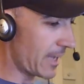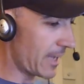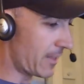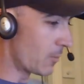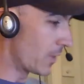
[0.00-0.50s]

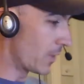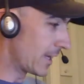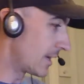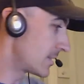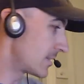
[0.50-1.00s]
and the
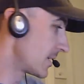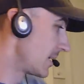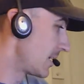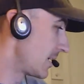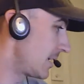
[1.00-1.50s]
weekend,
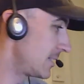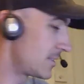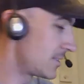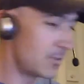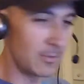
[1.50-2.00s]
and
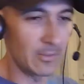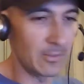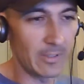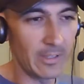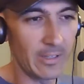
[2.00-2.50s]
to
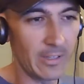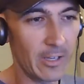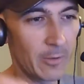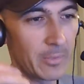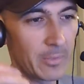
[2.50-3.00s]

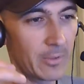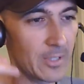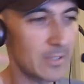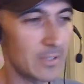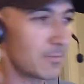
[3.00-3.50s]
help you
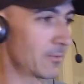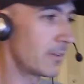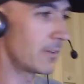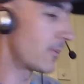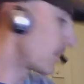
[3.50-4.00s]
just
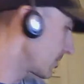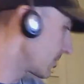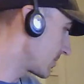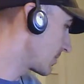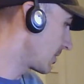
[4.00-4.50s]

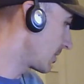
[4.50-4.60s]
refocus